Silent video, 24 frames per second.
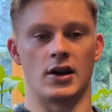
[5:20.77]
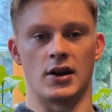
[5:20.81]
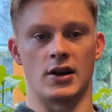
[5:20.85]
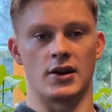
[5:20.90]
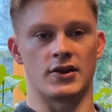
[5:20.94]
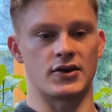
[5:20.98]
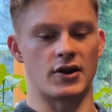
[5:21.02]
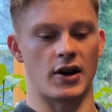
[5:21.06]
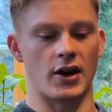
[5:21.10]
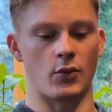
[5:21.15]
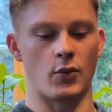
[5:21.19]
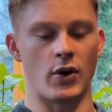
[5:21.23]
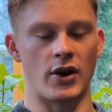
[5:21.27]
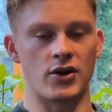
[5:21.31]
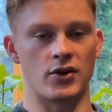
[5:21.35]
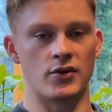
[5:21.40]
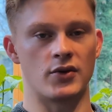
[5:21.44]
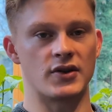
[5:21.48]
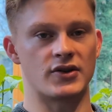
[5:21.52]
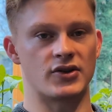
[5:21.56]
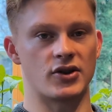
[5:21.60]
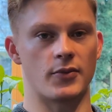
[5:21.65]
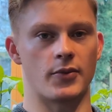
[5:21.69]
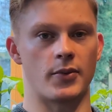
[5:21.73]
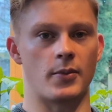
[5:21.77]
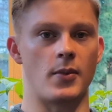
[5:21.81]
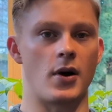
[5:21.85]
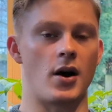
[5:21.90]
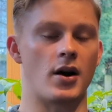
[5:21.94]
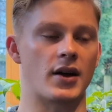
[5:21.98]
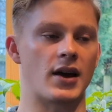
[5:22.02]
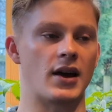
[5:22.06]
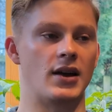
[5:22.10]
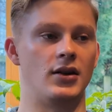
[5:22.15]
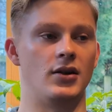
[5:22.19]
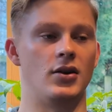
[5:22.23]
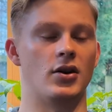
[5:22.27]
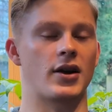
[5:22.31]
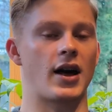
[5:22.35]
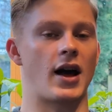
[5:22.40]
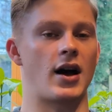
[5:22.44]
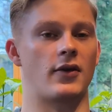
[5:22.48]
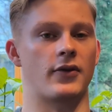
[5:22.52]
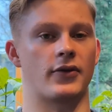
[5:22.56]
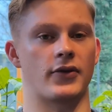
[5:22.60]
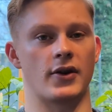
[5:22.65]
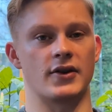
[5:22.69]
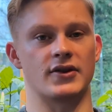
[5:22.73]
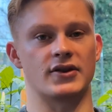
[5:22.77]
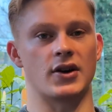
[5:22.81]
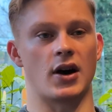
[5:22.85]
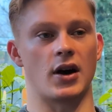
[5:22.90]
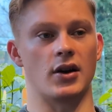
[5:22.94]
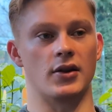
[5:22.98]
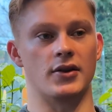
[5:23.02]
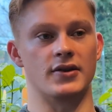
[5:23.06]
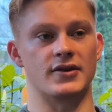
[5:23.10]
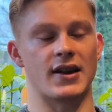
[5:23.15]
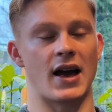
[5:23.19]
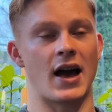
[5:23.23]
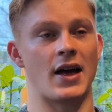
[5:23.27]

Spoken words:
So like when you're in the supermarket, look out for those colors.